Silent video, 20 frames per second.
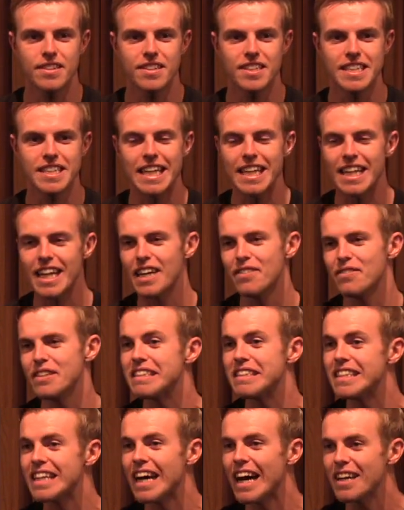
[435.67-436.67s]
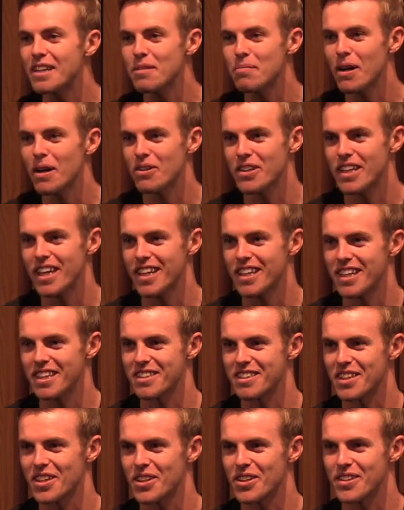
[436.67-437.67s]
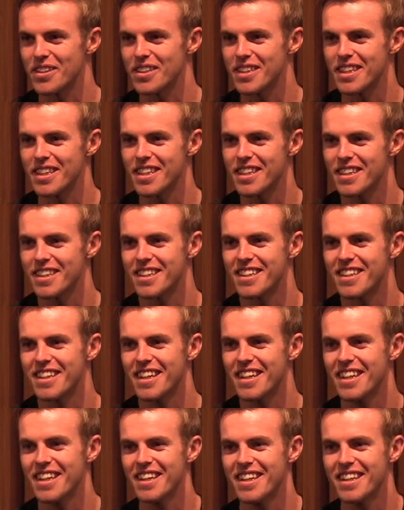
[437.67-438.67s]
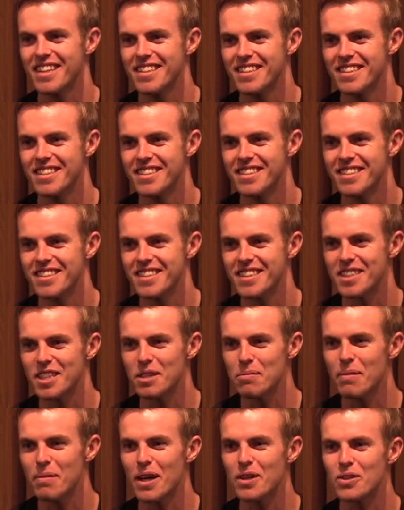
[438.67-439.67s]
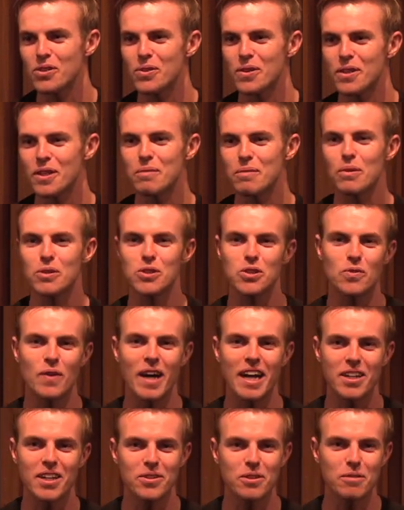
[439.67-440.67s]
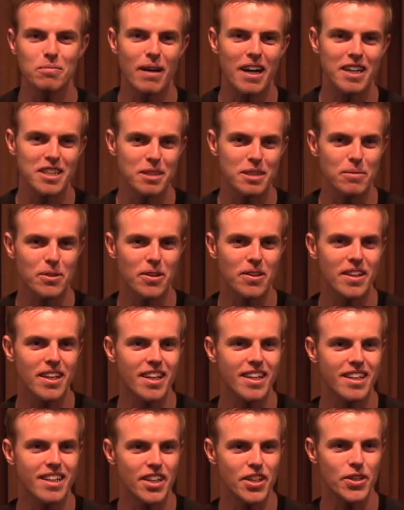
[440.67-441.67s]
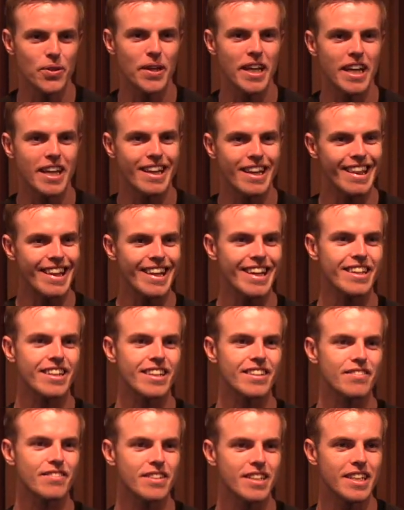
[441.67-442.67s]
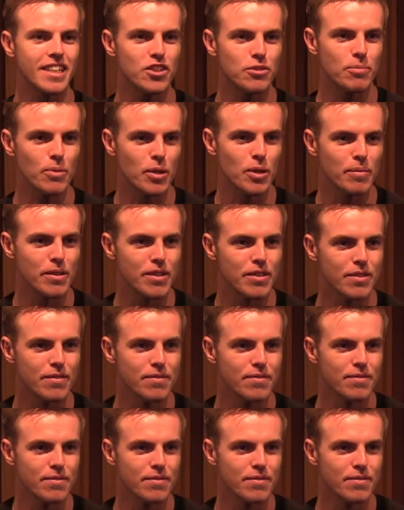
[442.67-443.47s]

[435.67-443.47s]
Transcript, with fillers: And that life is not about gaining security. It's about doing the most radical possible thing that you can think of in each moment.